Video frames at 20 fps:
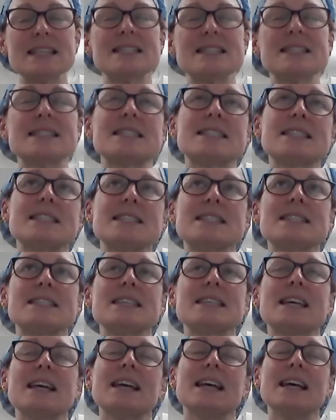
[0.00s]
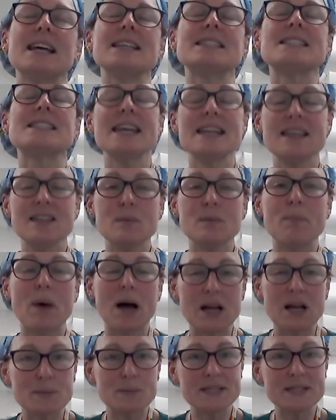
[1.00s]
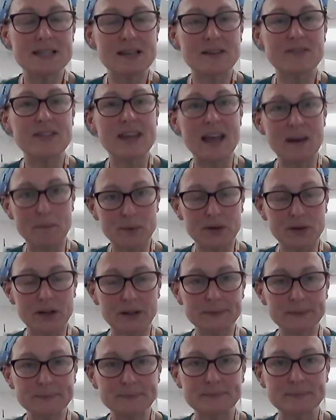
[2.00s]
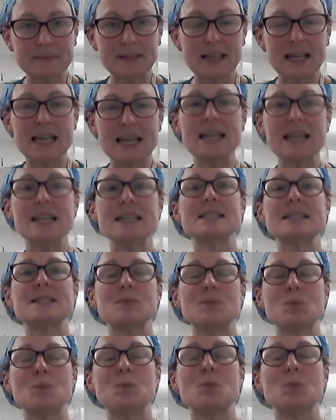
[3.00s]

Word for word: it's taking the biopsy of the embryo is